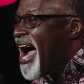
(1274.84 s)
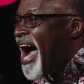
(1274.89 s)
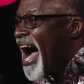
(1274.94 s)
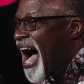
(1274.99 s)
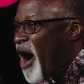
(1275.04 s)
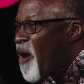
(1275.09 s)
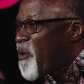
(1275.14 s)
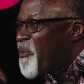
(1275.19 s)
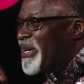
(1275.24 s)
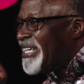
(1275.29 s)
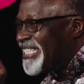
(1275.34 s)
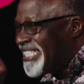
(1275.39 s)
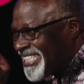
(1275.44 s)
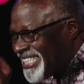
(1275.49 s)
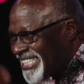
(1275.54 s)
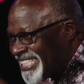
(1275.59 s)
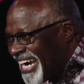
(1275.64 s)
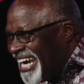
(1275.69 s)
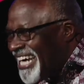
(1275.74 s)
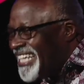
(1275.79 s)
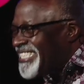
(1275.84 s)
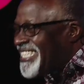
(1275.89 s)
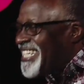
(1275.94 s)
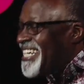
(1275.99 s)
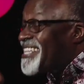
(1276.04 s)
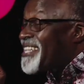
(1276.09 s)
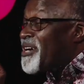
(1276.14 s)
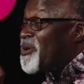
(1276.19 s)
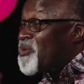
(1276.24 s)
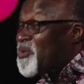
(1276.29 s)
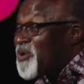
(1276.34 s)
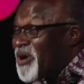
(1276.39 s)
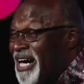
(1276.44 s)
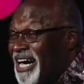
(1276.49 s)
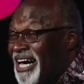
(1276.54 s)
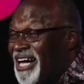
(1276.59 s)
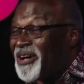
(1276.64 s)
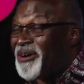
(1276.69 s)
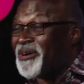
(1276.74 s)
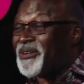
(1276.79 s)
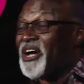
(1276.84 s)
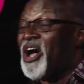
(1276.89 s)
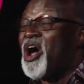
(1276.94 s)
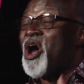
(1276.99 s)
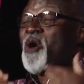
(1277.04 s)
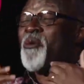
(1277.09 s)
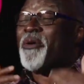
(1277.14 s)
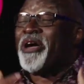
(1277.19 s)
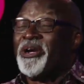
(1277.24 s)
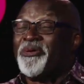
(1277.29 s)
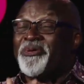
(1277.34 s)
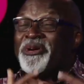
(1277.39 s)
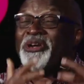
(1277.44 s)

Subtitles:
are we changing the world when we